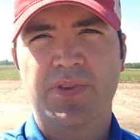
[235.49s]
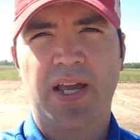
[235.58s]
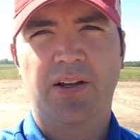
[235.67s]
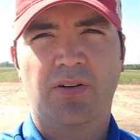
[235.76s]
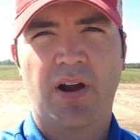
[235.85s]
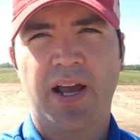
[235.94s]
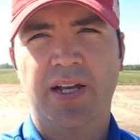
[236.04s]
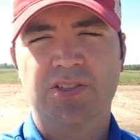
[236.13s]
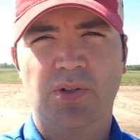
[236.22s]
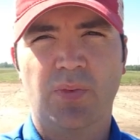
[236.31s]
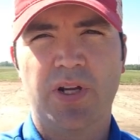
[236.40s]
that
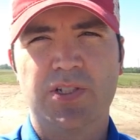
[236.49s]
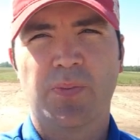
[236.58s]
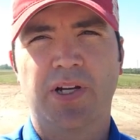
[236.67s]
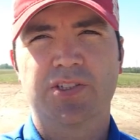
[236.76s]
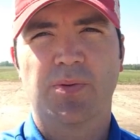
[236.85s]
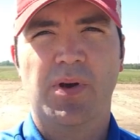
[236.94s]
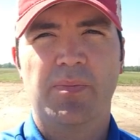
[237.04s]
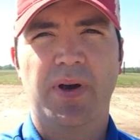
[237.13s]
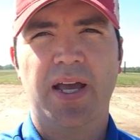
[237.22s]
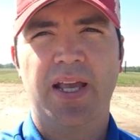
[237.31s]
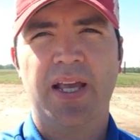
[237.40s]
grass and weed spectrum at
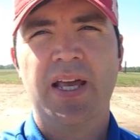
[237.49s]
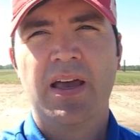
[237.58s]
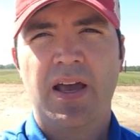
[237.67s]
bay,